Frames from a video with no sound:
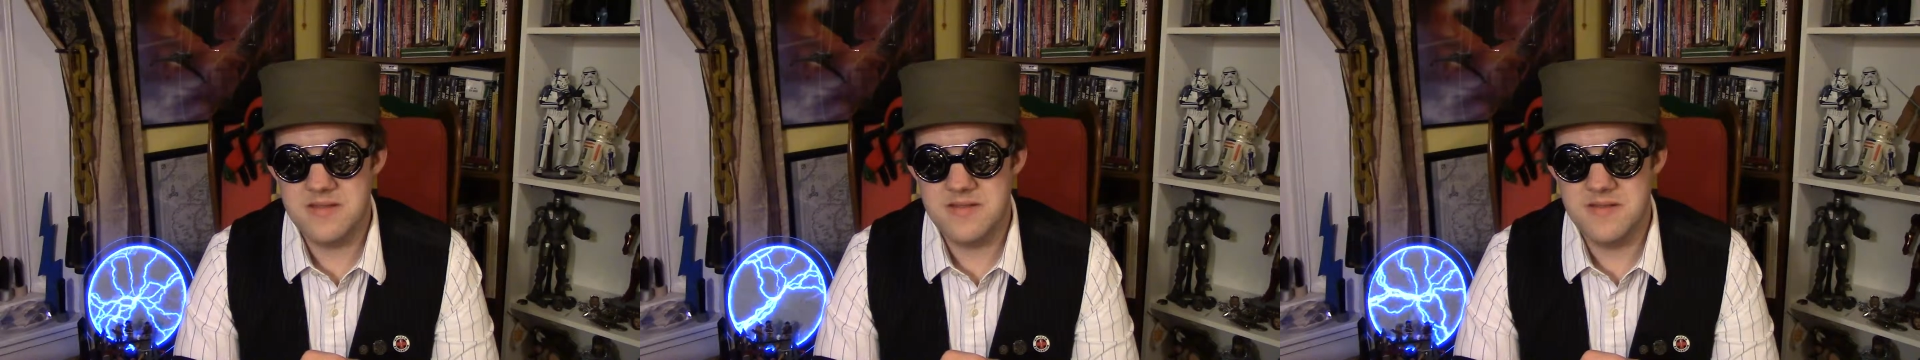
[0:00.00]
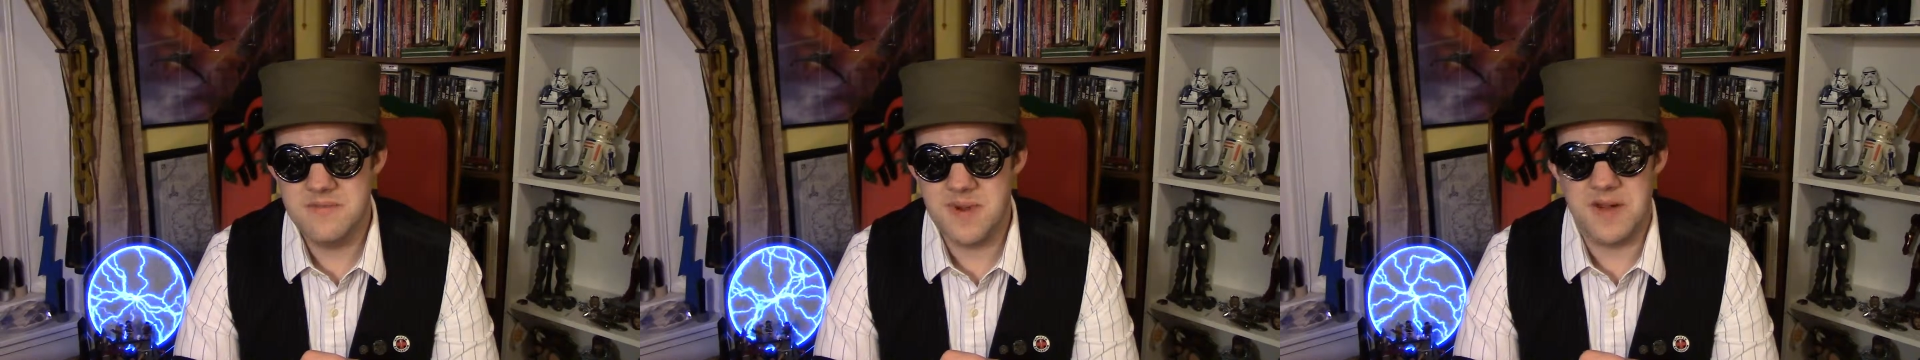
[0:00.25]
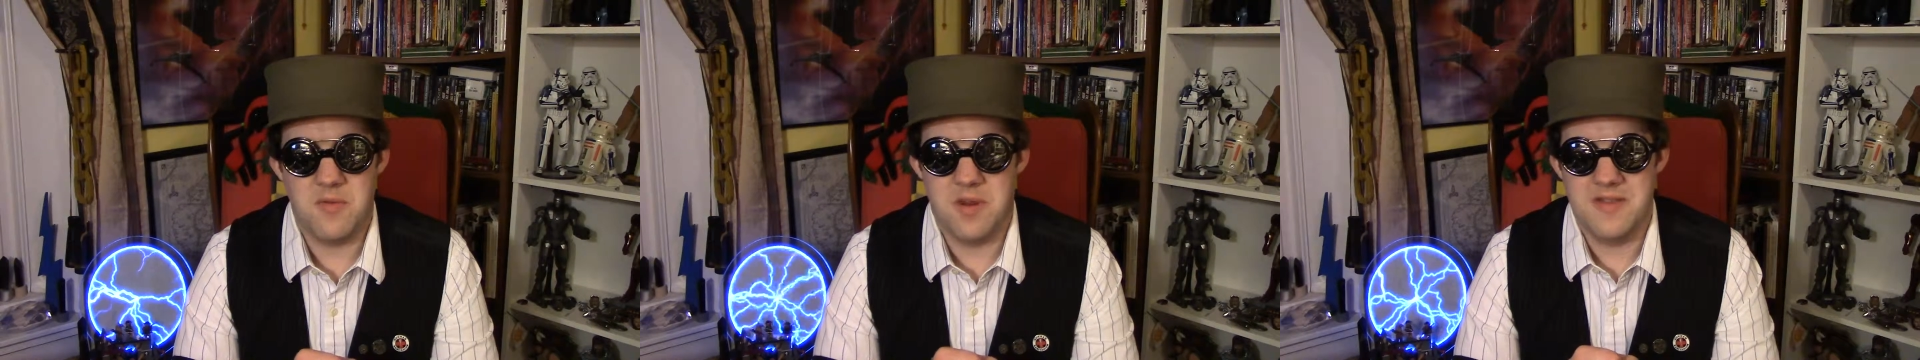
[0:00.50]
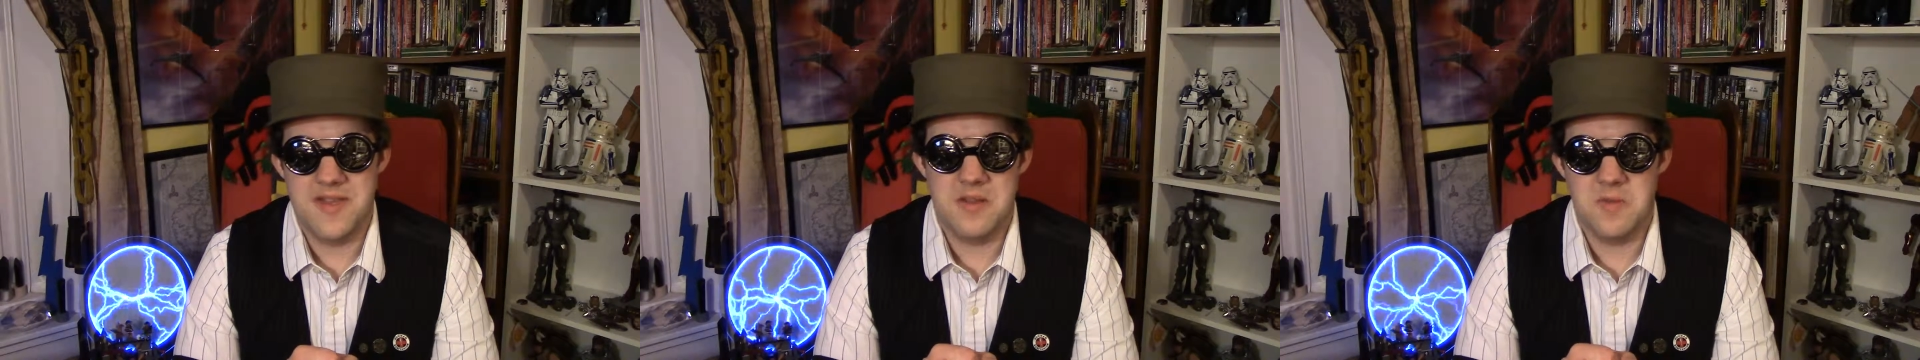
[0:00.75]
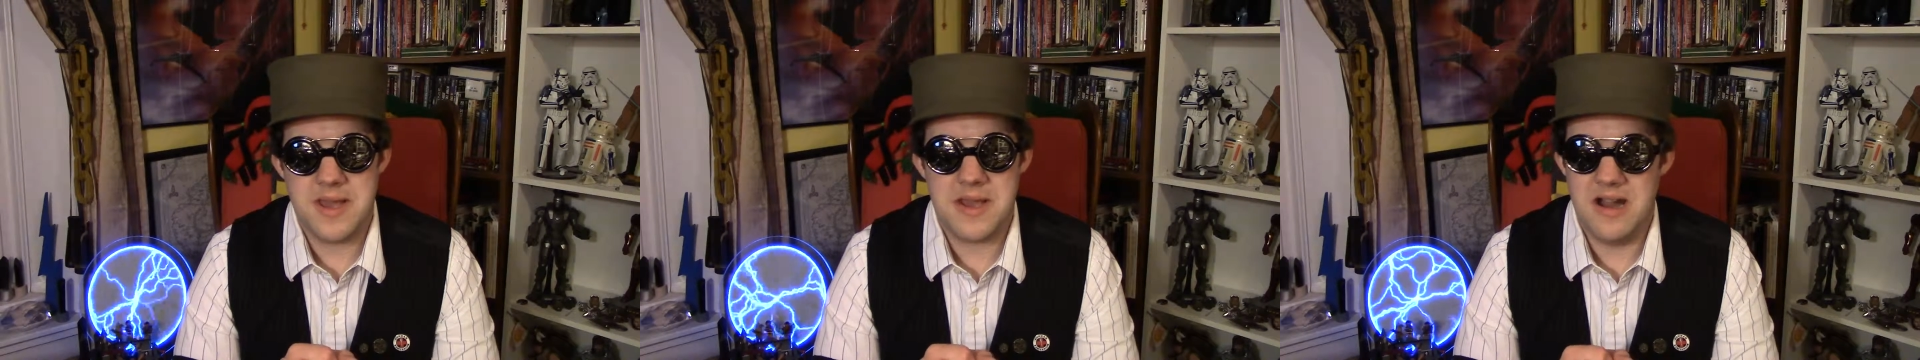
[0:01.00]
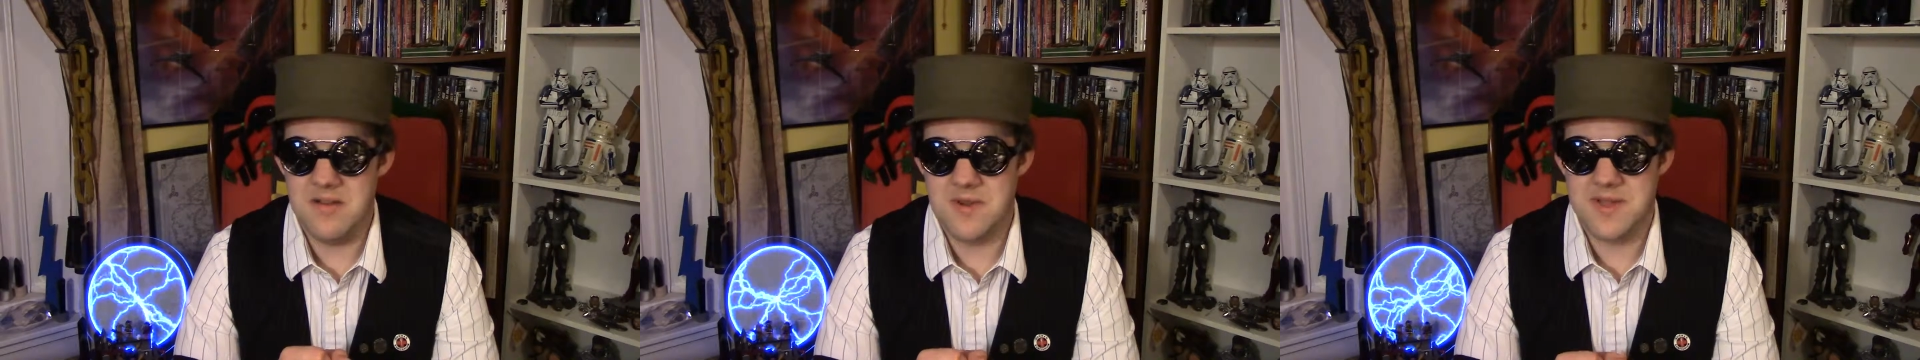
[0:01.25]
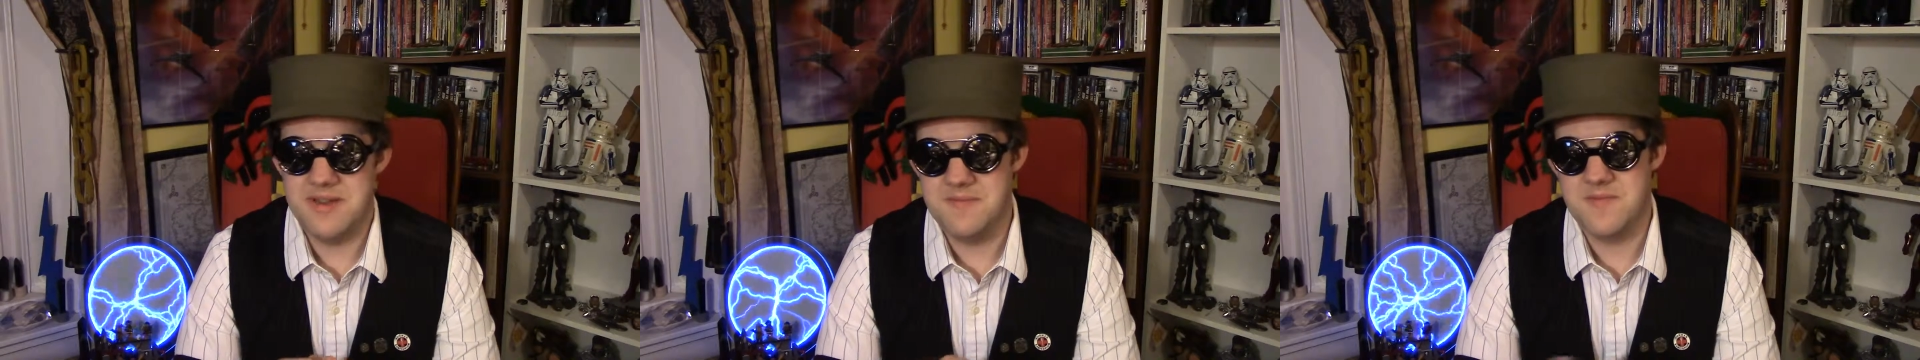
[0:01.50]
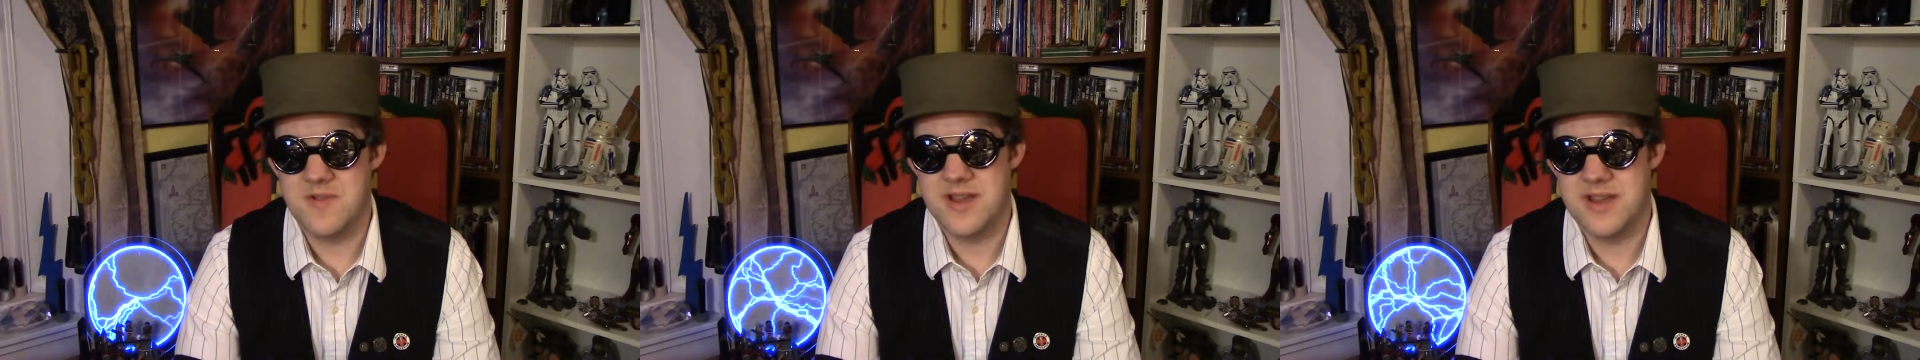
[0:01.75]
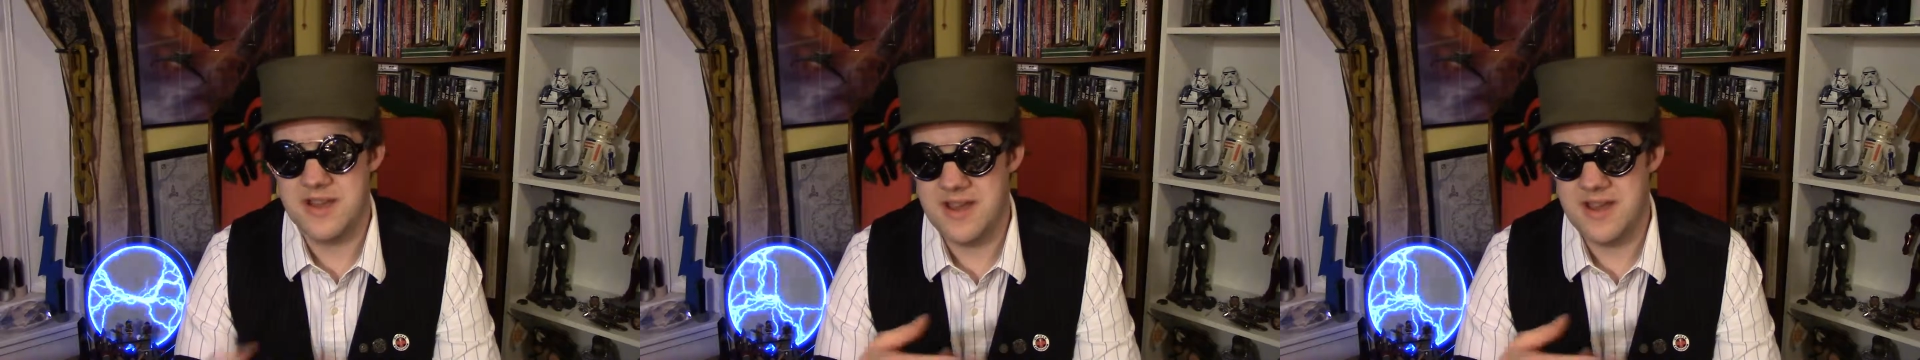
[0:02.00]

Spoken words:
But what little we got with him when